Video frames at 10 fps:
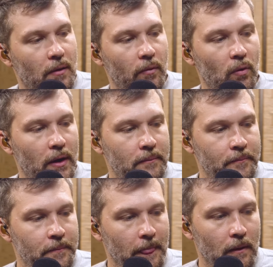Number one,
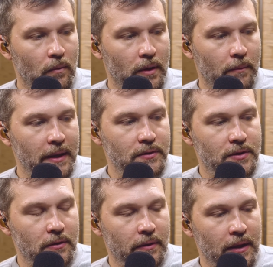what am I
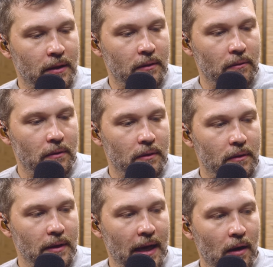doing?
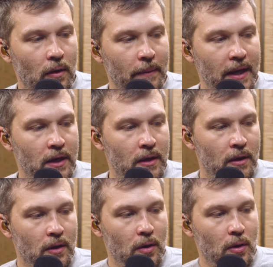How am I
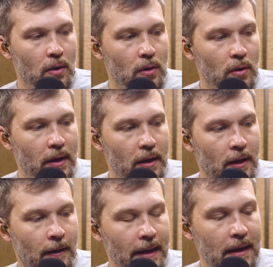
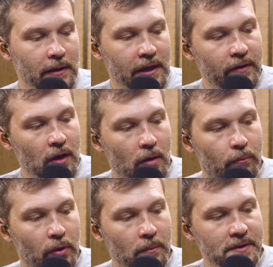uh, living on
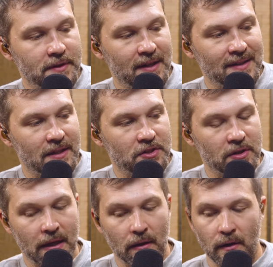purpose and
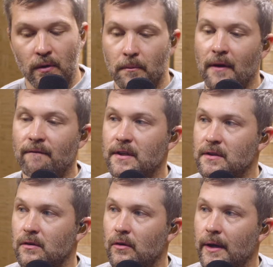intentionality with my
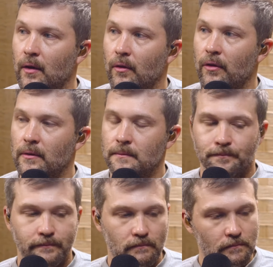physical health? Yes.
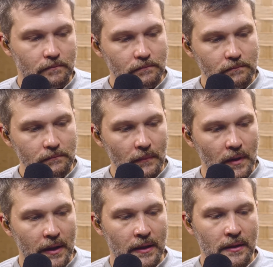
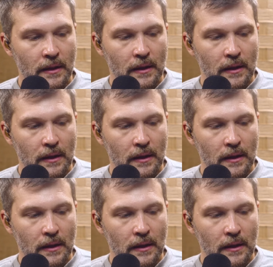And